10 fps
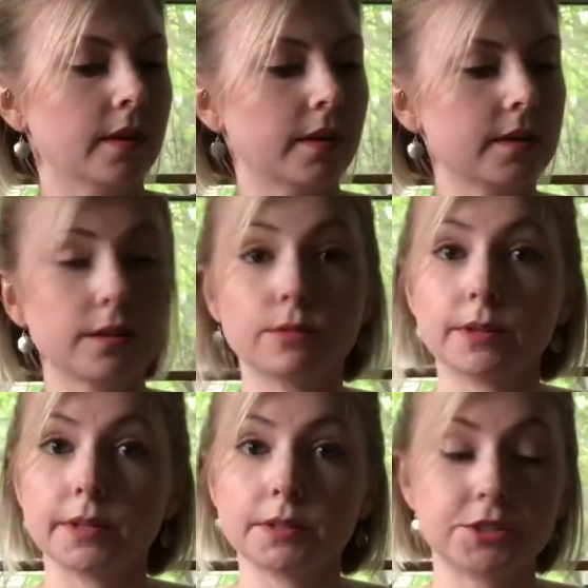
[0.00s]
And
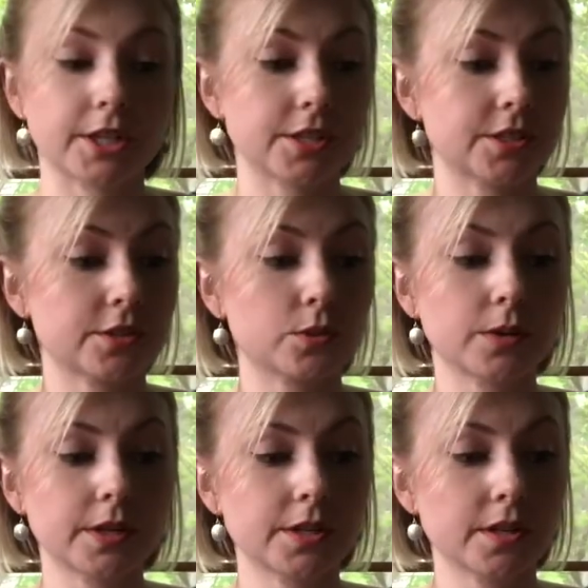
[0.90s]
really just squirt
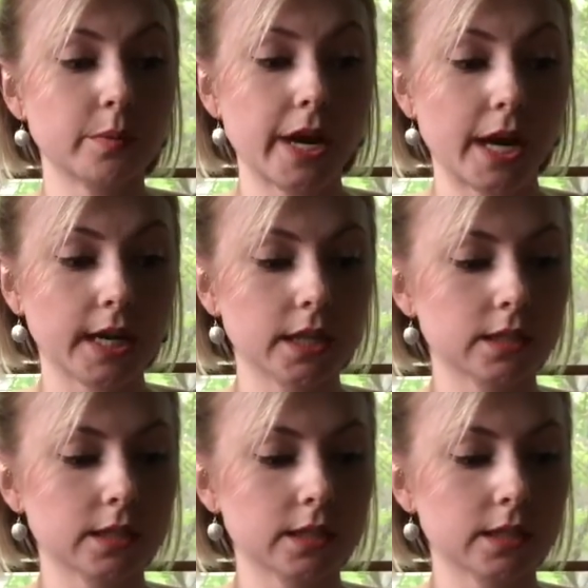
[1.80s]
it into the bag.